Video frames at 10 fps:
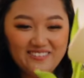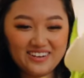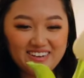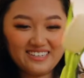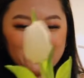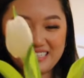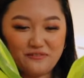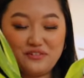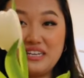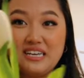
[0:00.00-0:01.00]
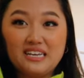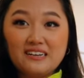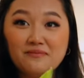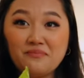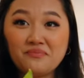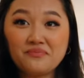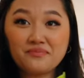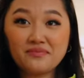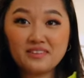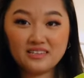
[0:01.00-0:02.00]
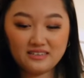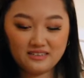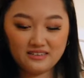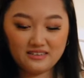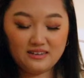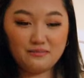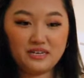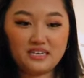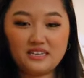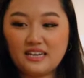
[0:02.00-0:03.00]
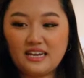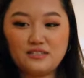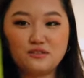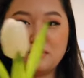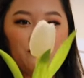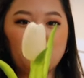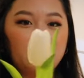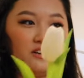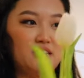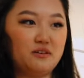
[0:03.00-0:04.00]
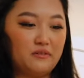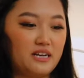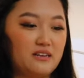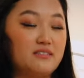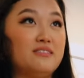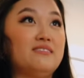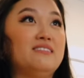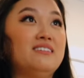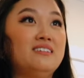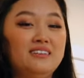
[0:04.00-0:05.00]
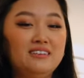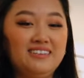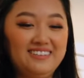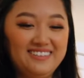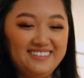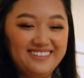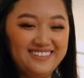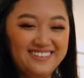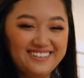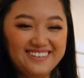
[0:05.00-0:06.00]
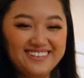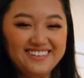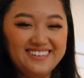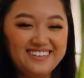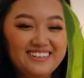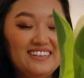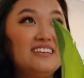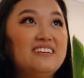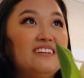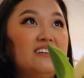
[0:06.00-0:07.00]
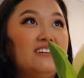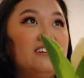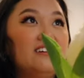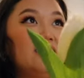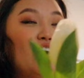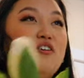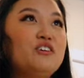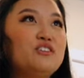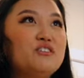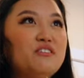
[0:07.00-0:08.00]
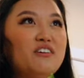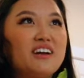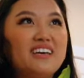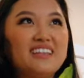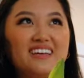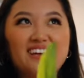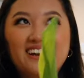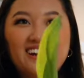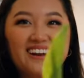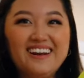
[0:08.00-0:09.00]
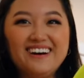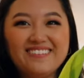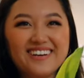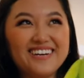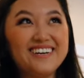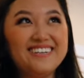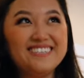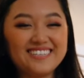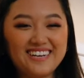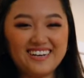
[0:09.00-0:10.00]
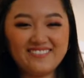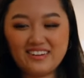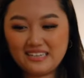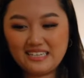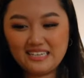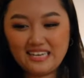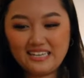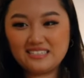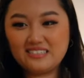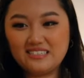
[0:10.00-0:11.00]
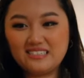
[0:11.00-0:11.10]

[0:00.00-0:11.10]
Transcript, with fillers: oh my gosh, I feel like I'm about to get canceled for not knowing how to Oh no, they do take their leaves off. Oh, they do? Okay yeah. then. Oh my gosh. I'm not okay. gonna get canceled.